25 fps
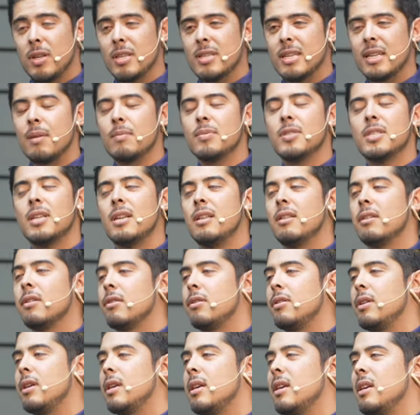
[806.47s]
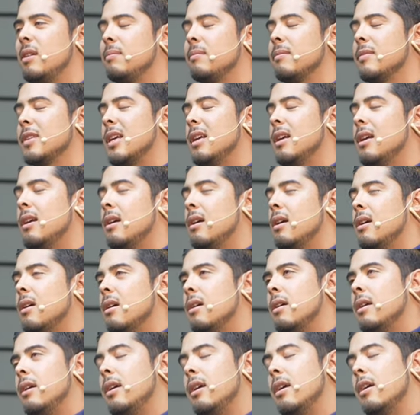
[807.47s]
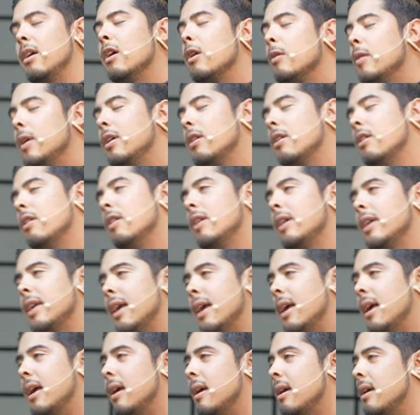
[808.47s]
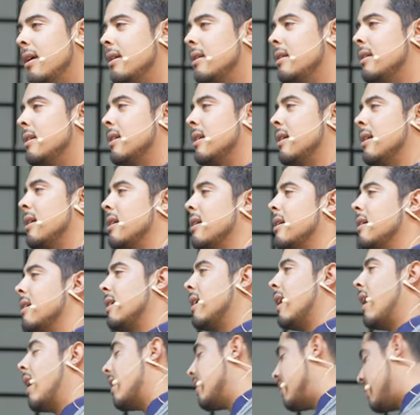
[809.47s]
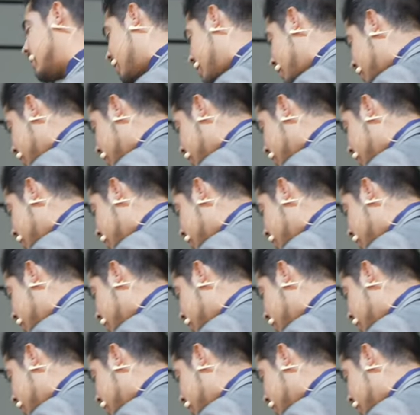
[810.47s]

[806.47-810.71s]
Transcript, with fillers: And I'm sitting there thinking, Here we go again. God does